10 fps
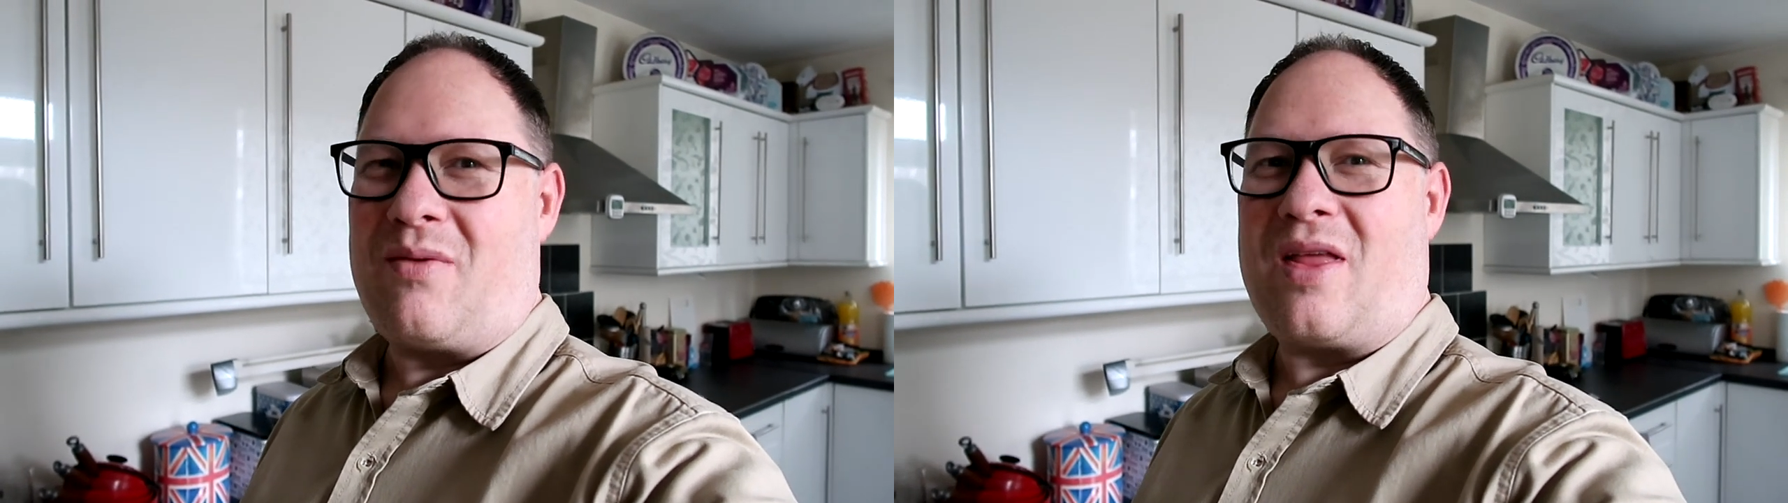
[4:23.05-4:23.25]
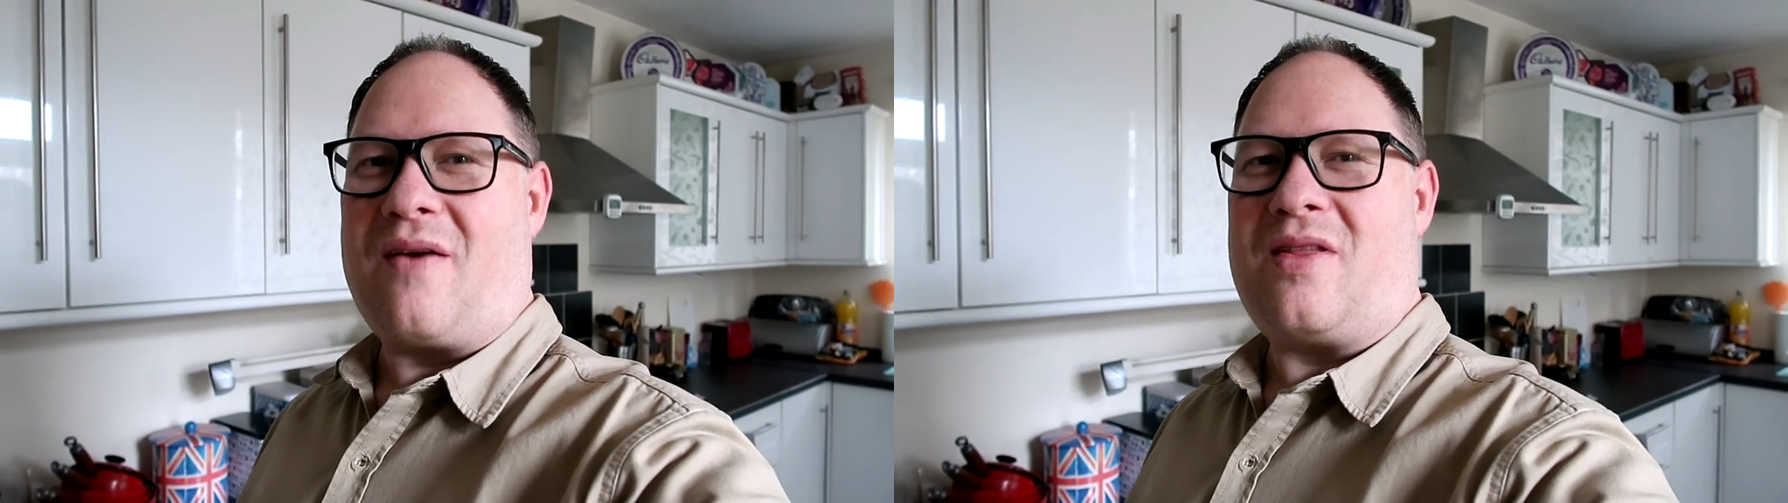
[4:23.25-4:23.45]

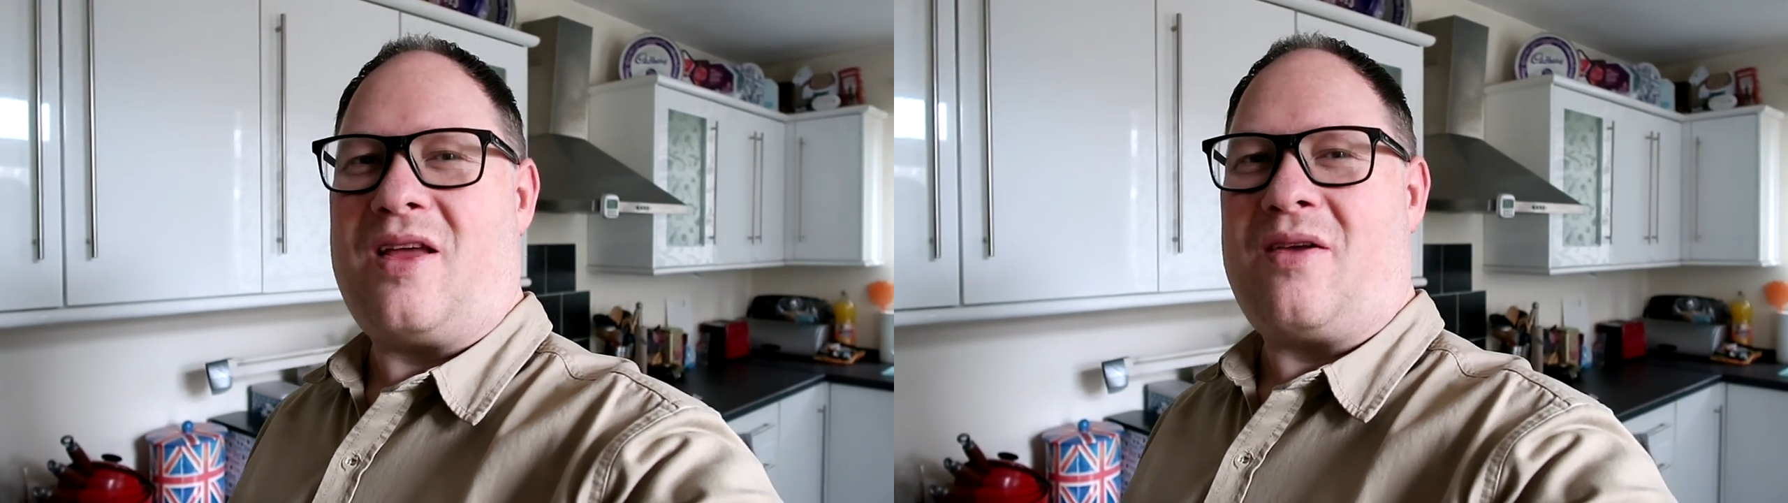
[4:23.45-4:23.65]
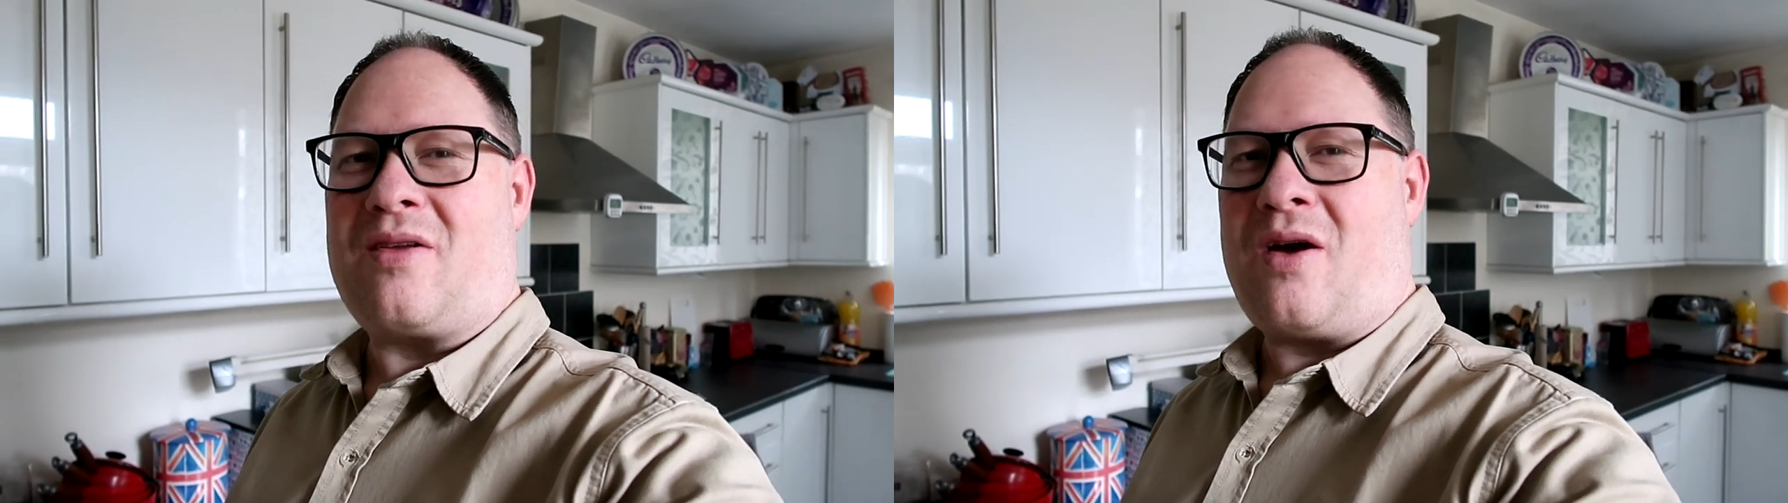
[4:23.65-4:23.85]
with
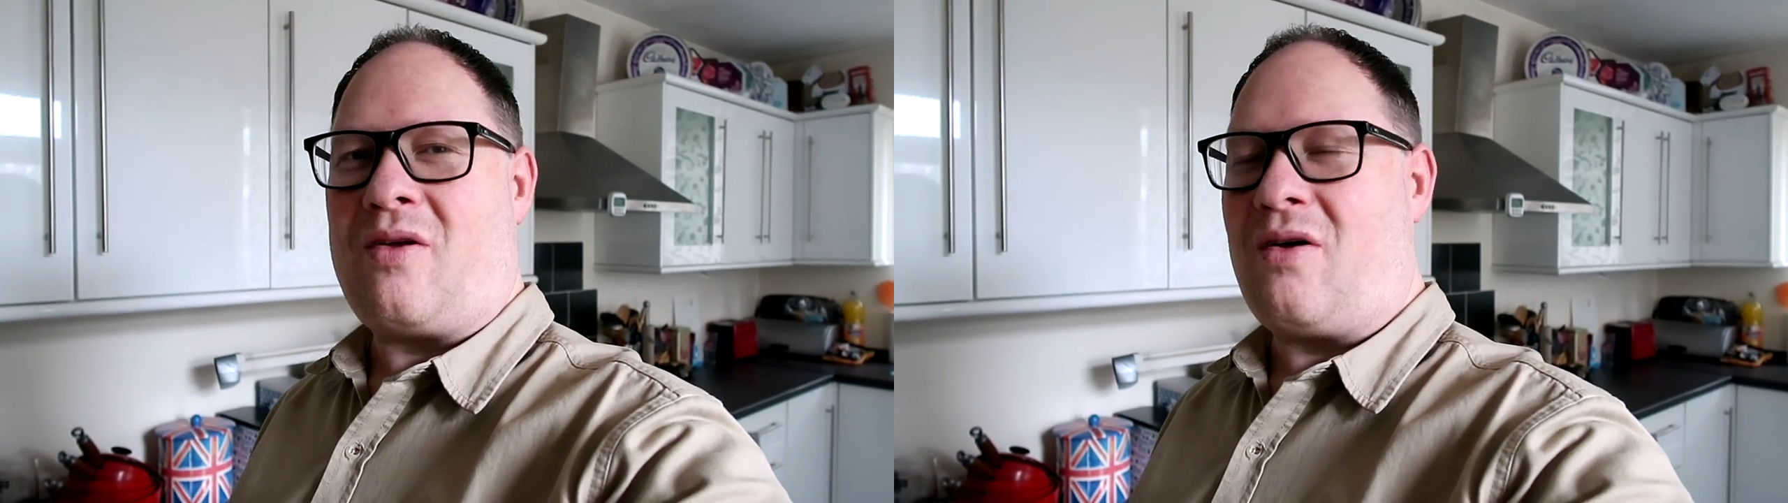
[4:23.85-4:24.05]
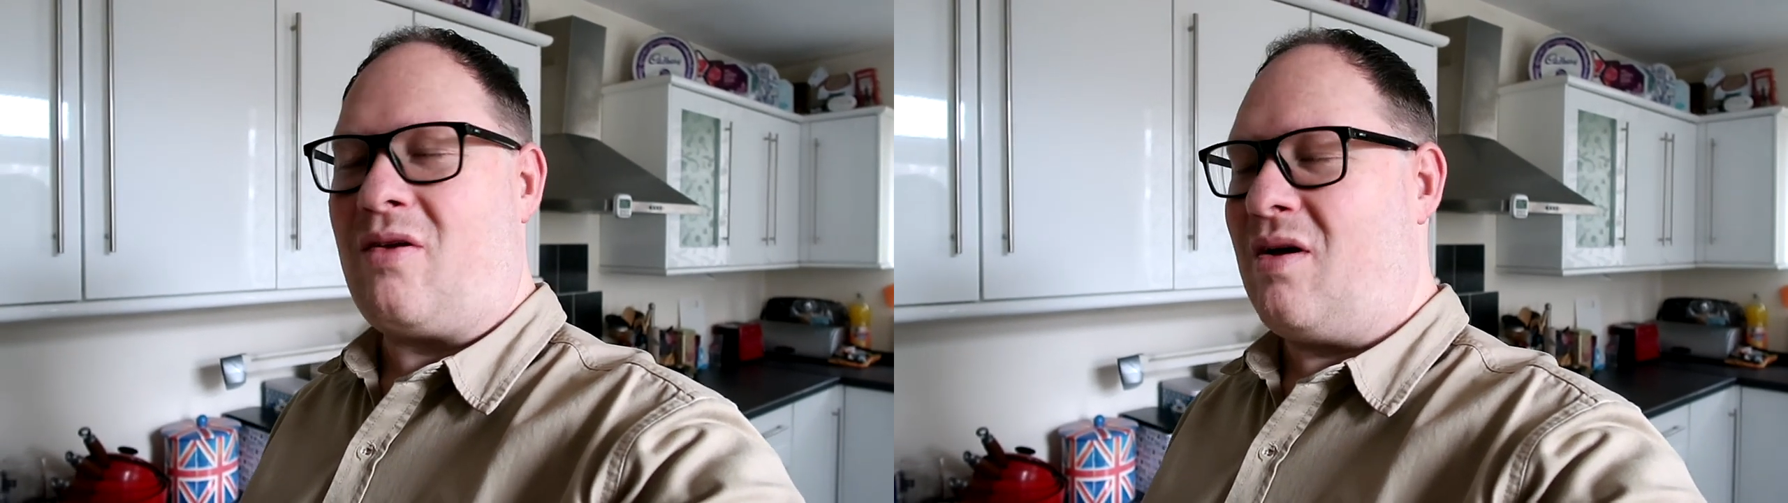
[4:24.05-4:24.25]
everything that's
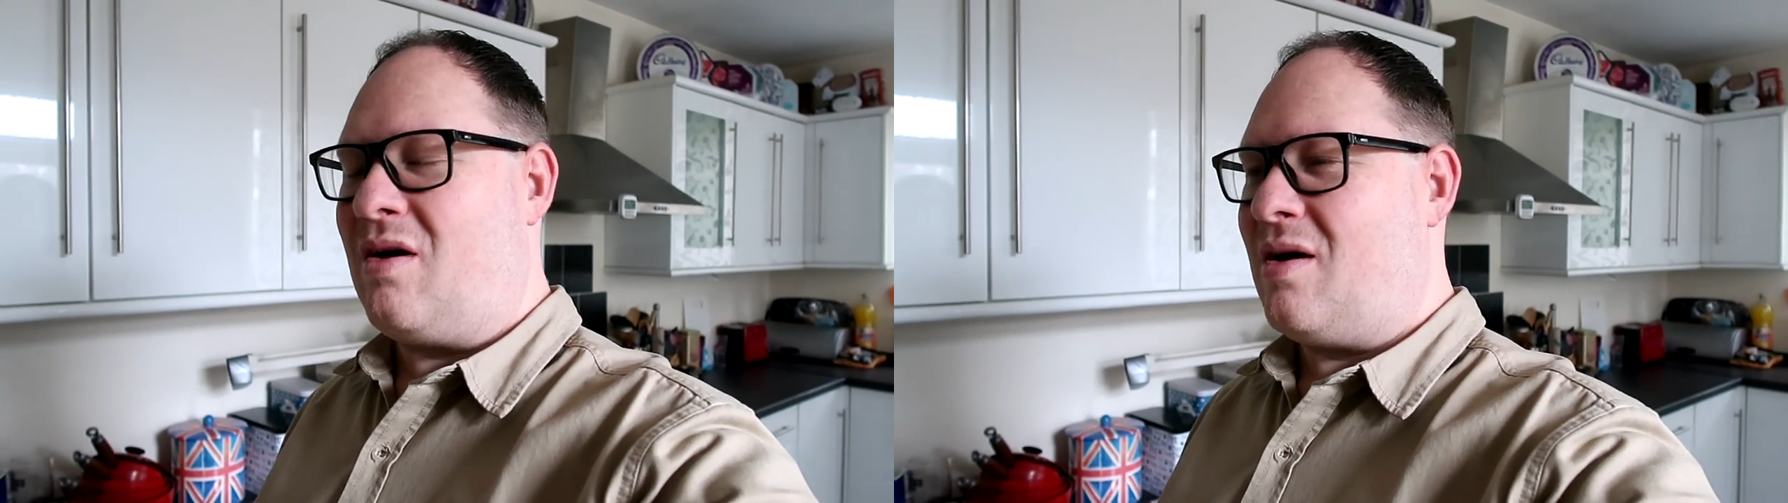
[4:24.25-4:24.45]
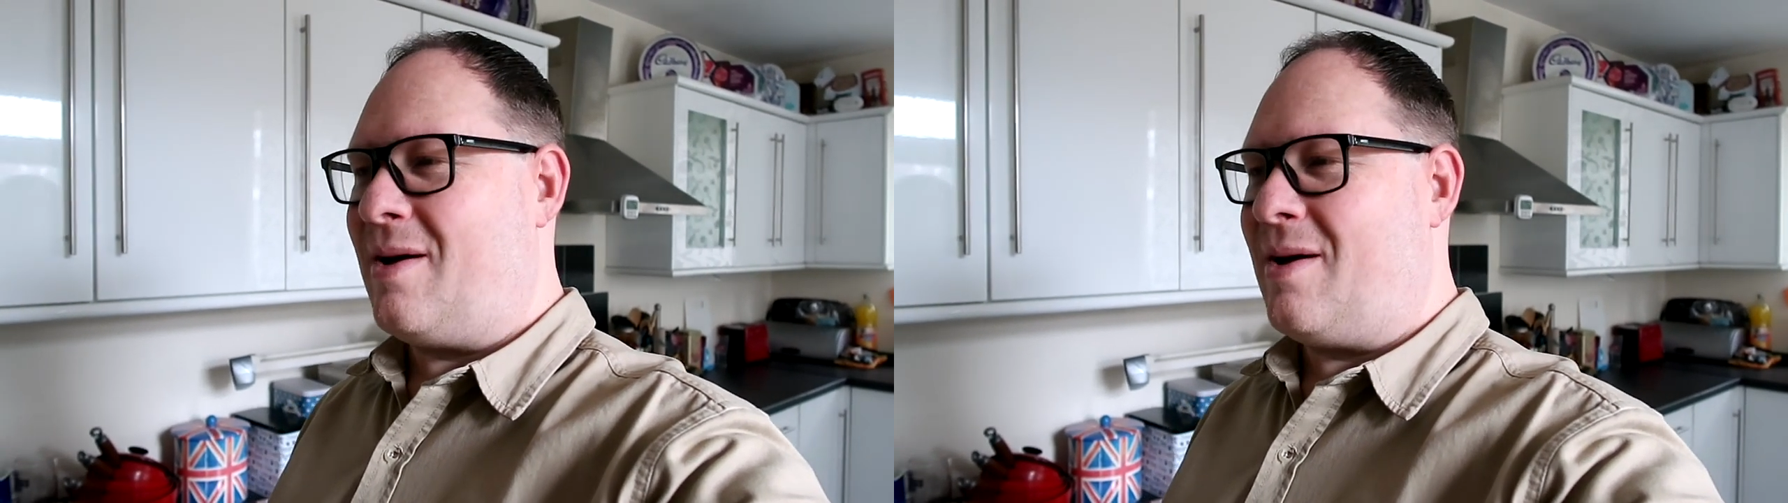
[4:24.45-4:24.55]
gone on,